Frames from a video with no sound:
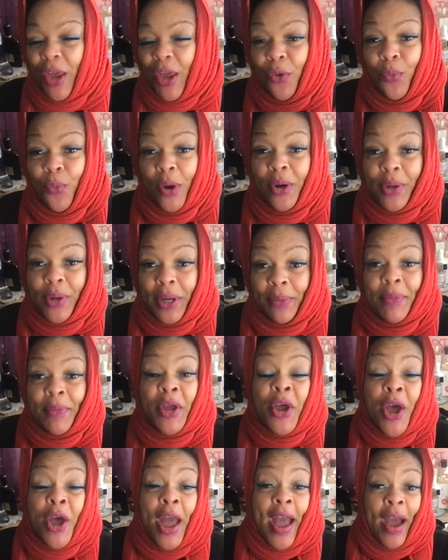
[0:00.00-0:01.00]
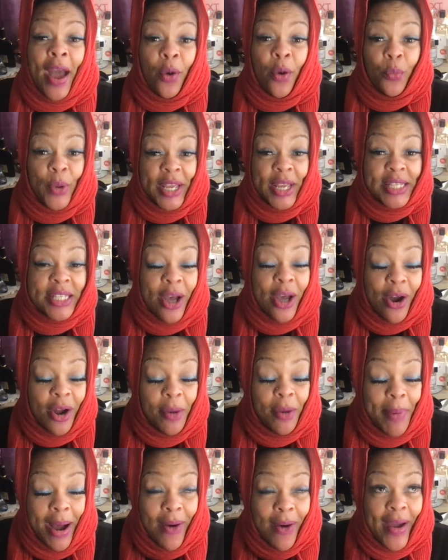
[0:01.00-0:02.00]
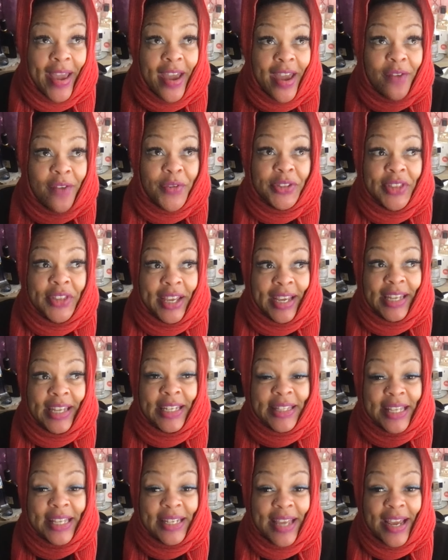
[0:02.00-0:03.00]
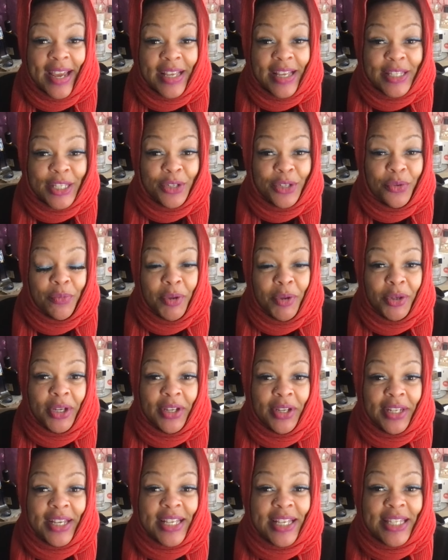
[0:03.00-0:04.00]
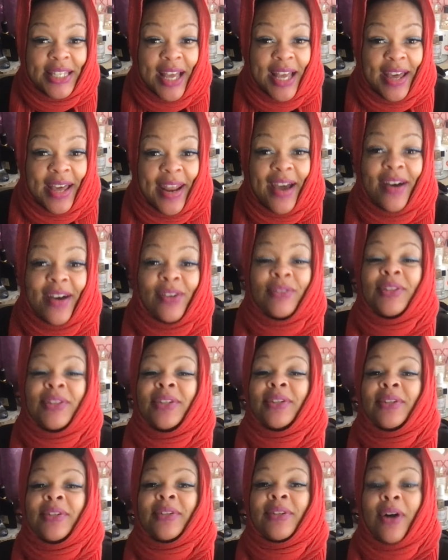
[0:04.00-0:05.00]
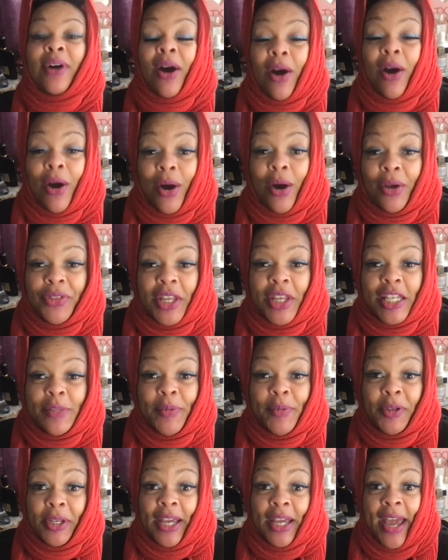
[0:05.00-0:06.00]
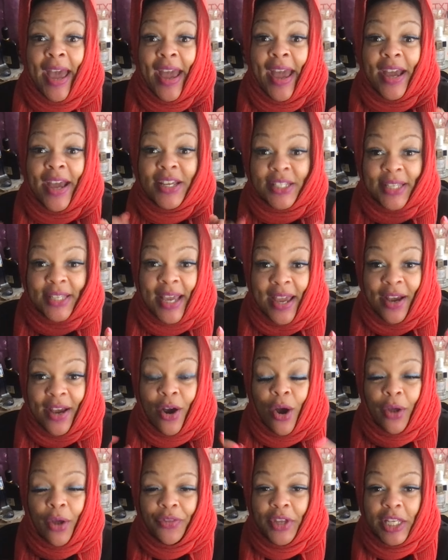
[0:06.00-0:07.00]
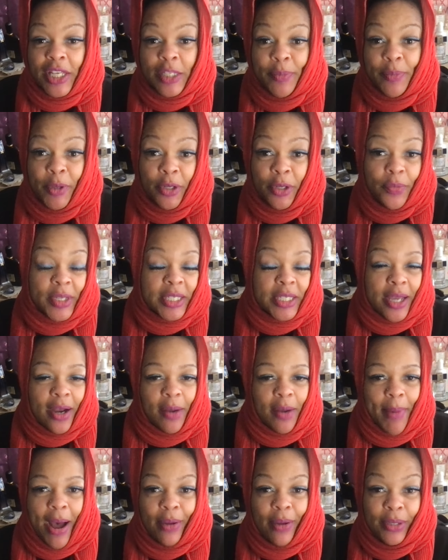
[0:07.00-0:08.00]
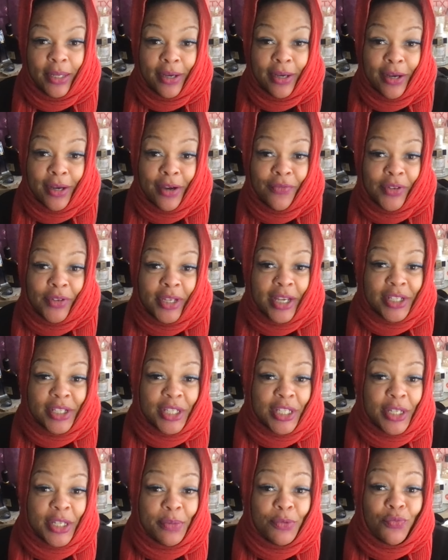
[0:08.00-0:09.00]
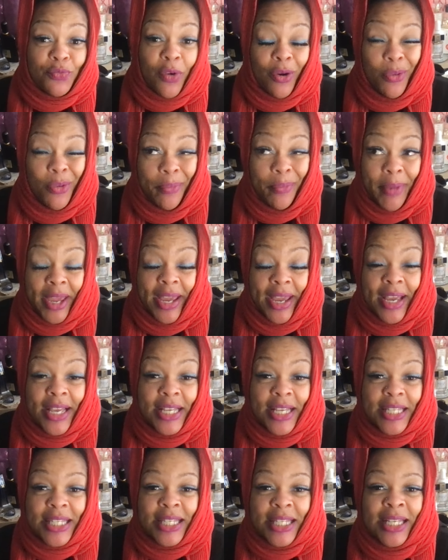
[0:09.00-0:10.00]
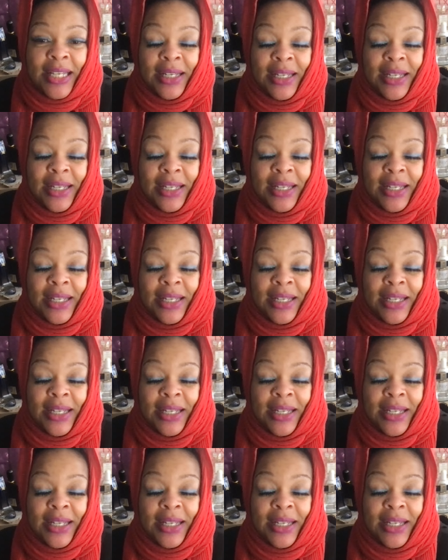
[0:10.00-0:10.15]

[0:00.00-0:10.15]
Welcome. We talk about everything, anything that has to do with beauty on the inside out. All things beauty. Hashtag all things beauty. We talk about love, relationships, romance,